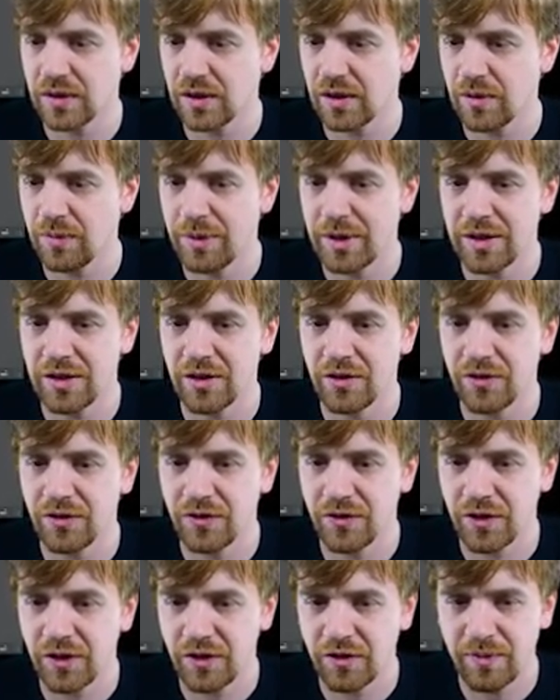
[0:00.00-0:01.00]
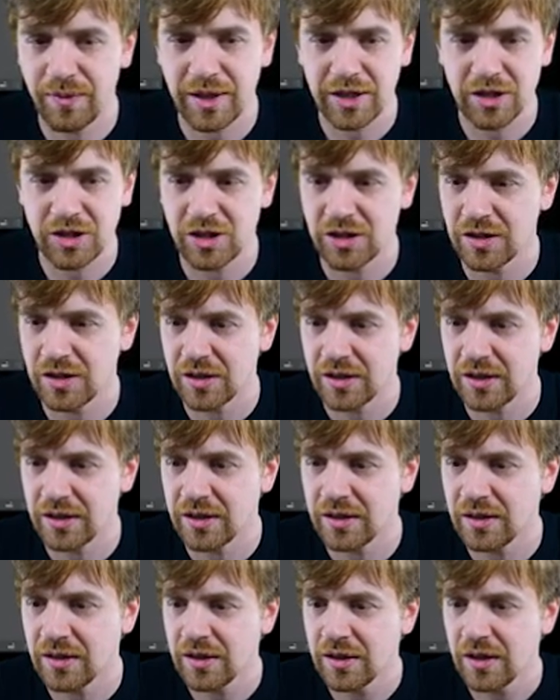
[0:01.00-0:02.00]
a bit of margin
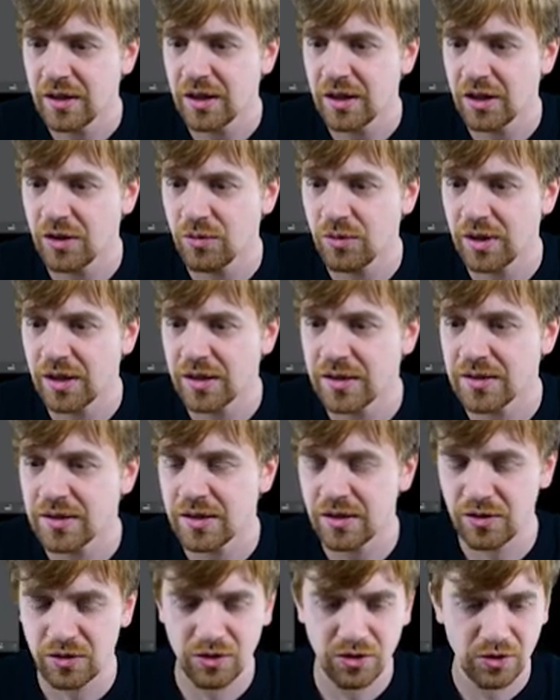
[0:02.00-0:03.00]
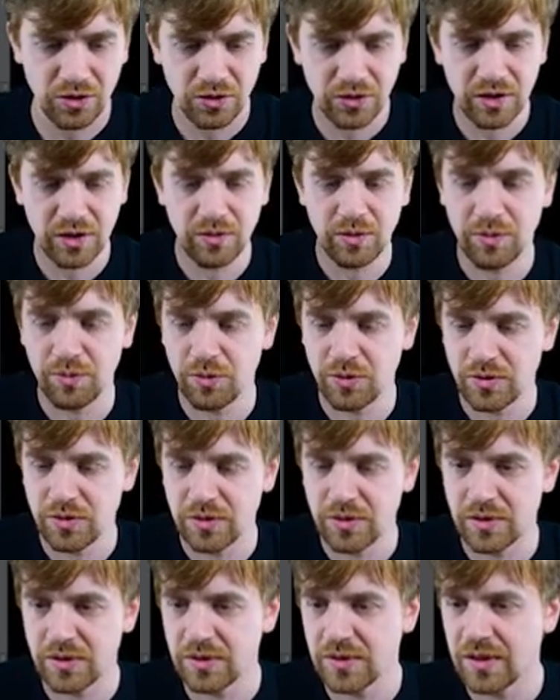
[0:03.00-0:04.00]
here, and we can say also that we
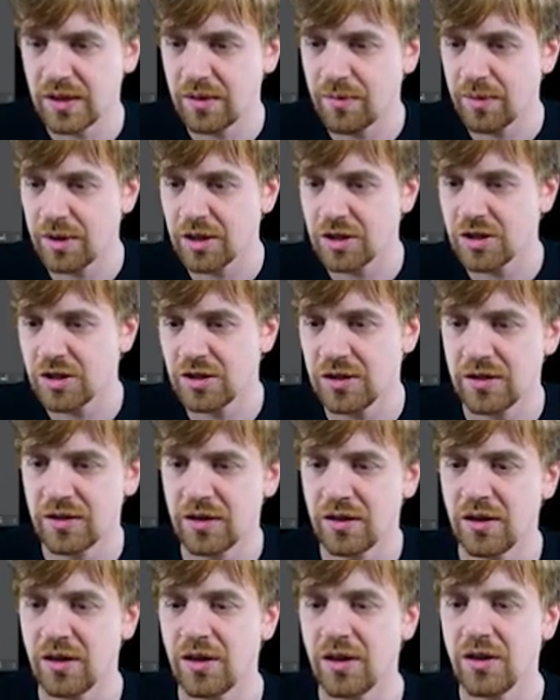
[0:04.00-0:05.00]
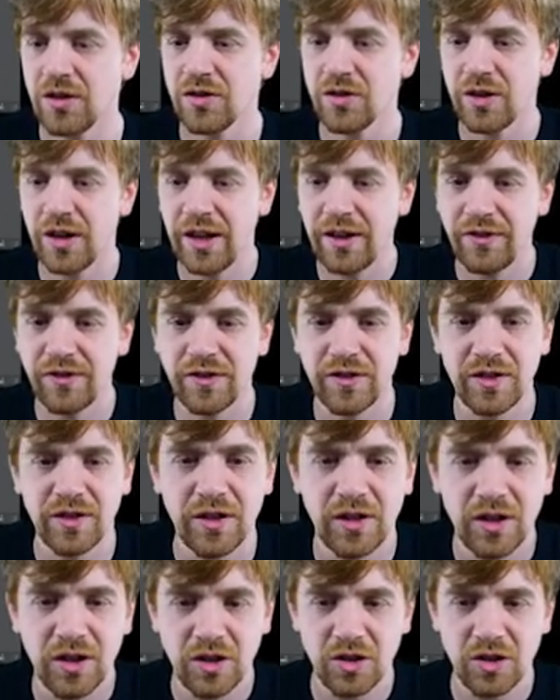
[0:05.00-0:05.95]
put 10 margin on the left,